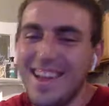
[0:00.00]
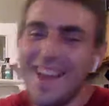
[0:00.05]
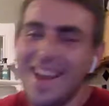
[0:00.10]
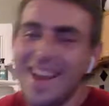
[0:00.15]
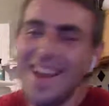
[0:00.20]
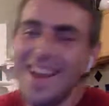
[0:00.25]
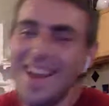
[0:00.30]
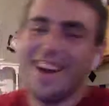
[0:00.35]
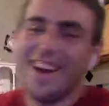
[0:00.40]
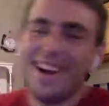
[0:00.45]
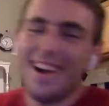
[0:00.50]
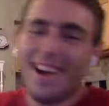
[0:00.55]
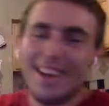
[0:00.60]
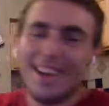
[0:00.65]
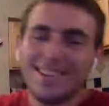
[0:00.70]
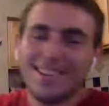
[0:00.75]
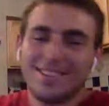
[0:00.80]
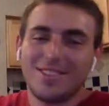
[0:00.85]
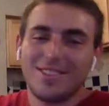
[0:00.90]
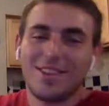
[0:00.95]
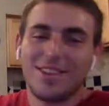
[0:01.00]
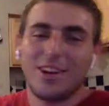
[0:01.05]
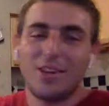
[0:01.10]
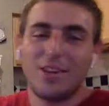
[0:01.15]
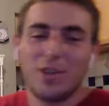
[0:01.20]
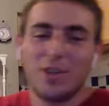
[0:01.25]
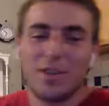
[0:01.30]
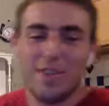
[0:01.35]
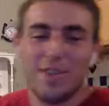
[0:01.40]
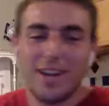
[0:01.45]
All right, Sean,
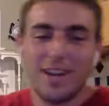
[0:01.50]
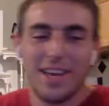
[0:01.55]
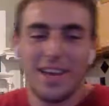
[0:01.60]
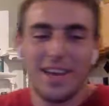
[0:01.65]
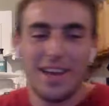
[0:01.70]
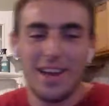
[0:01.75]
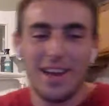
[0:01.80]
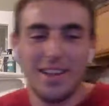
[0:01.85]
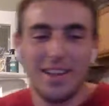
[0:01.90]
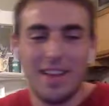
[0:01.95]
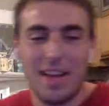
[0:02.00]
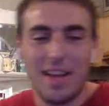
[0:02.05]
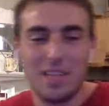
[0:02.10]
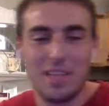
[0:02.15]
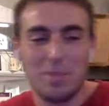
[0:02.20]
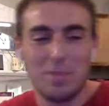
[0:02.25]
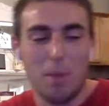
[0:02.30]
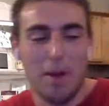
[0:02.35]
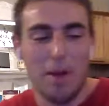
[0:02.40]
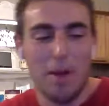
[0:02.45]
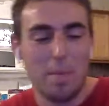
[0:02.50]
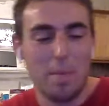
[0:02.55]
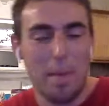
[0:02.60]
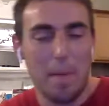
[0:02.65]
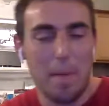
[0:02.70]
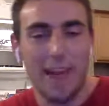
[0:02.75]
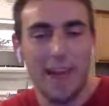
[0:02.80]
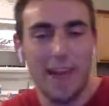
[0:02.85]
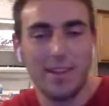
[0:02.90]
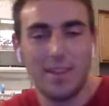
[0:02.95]
do you have any last Marvin
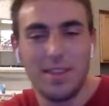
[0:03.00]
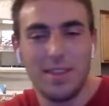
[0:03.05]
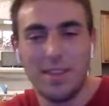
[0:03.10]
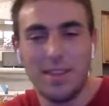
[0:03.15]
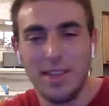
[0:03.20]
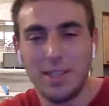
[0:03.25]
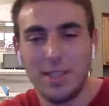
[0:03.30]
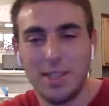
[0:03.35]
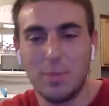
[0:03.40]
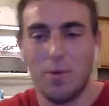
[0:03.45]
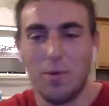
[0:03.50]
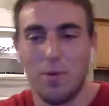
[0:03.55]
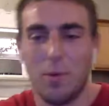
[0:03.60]
Bagley thoughts before